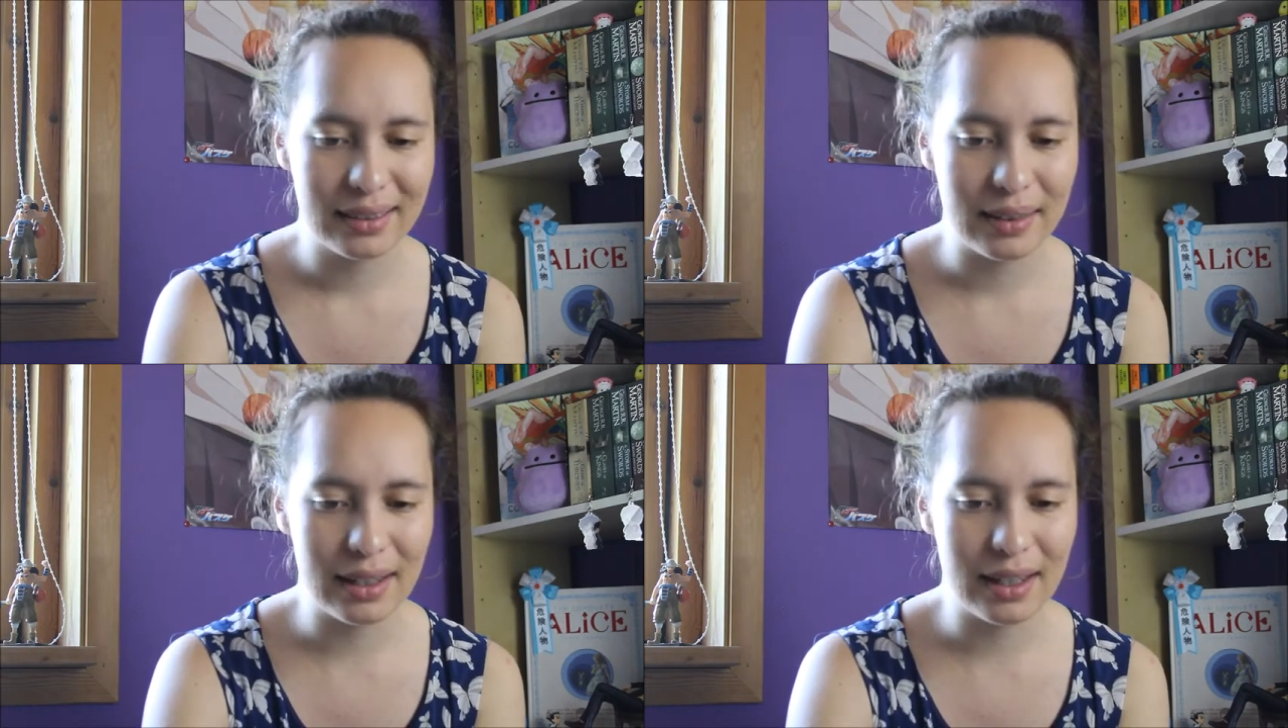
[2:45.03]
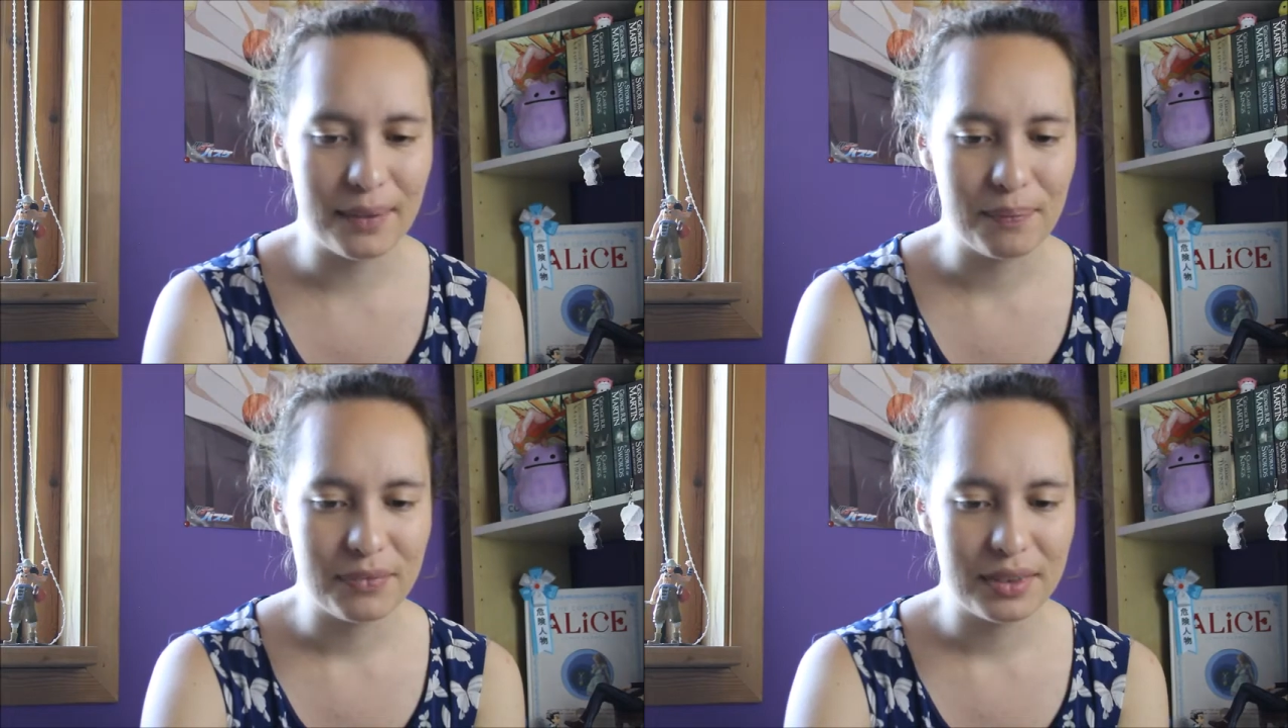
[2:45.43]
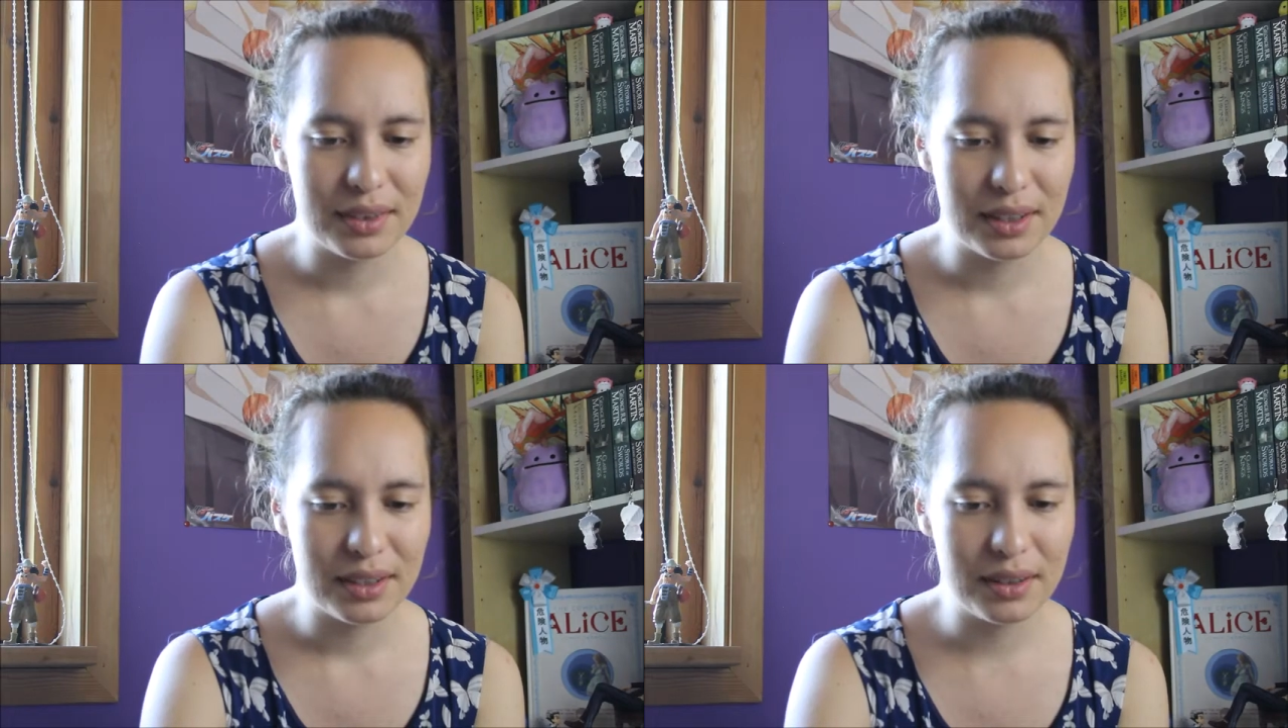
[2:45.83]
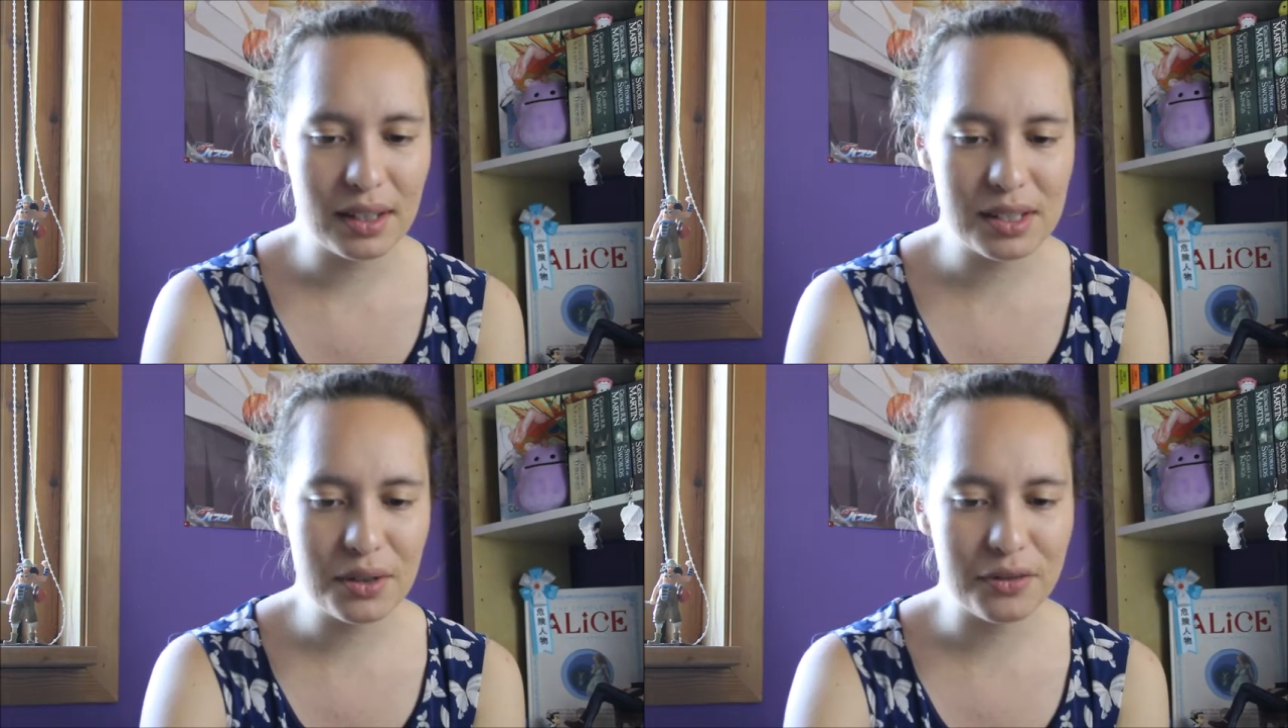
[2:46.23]

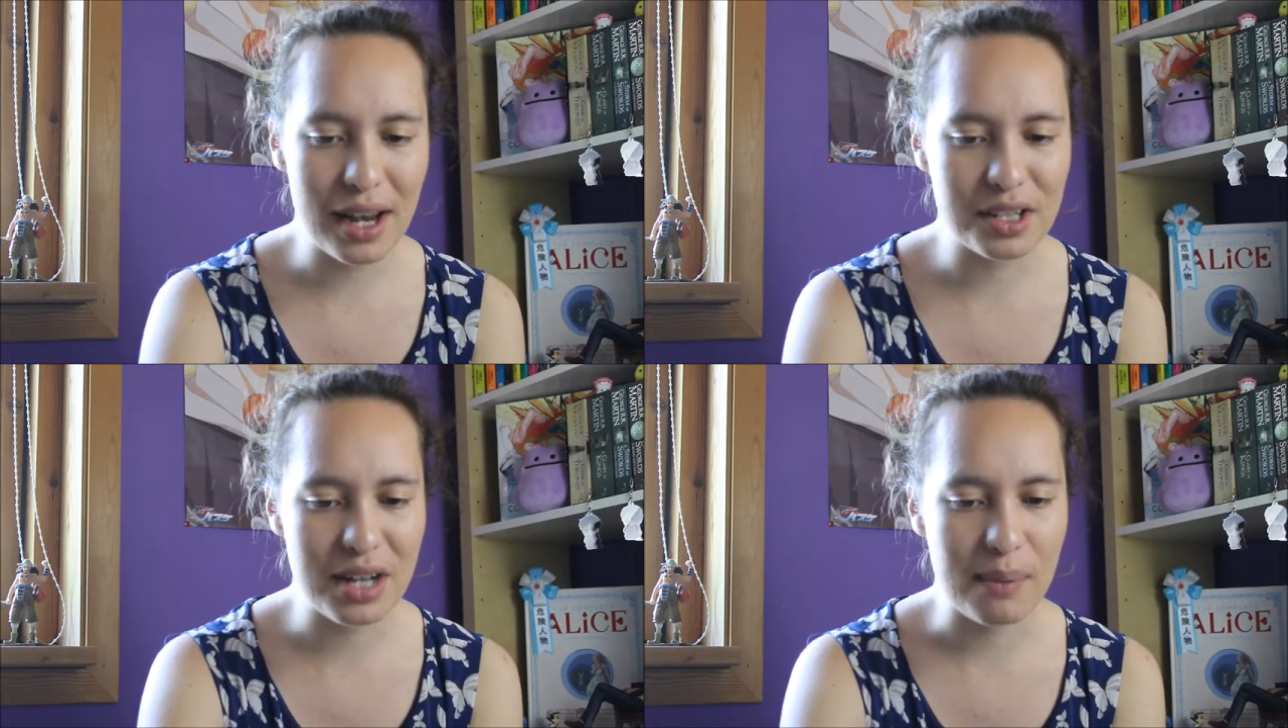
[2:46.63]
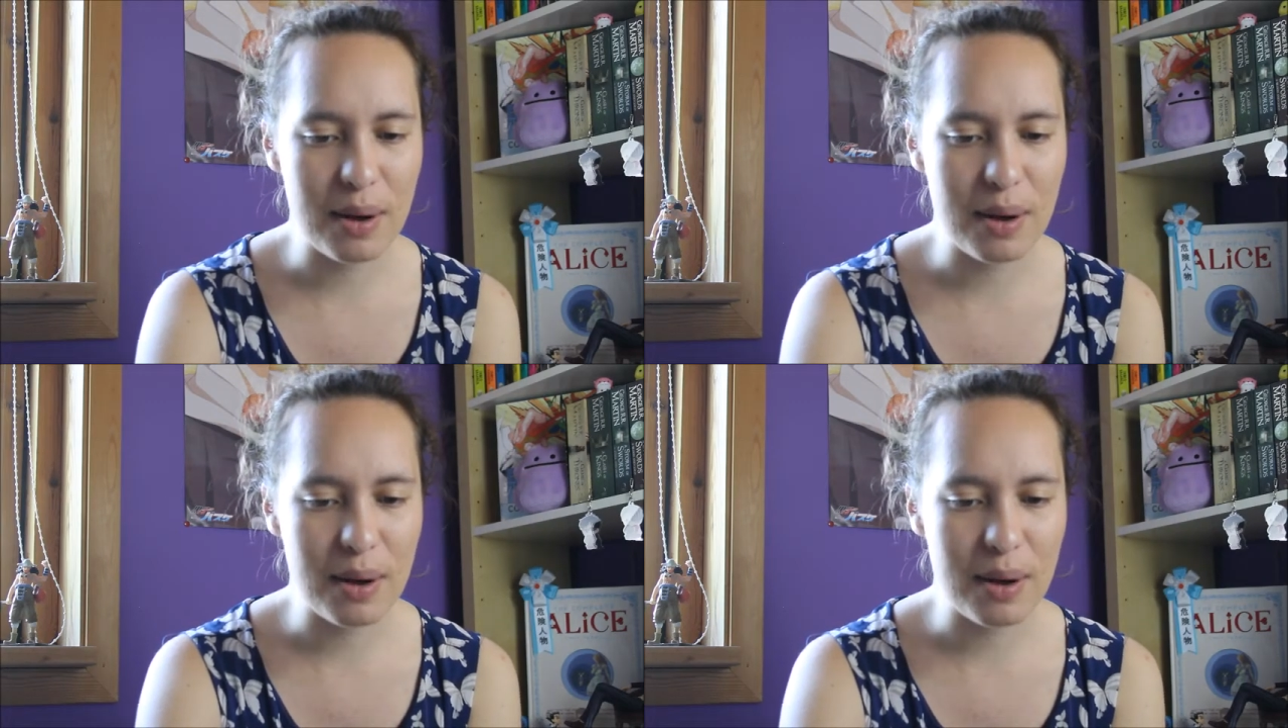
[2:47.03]
Not so fast, you damn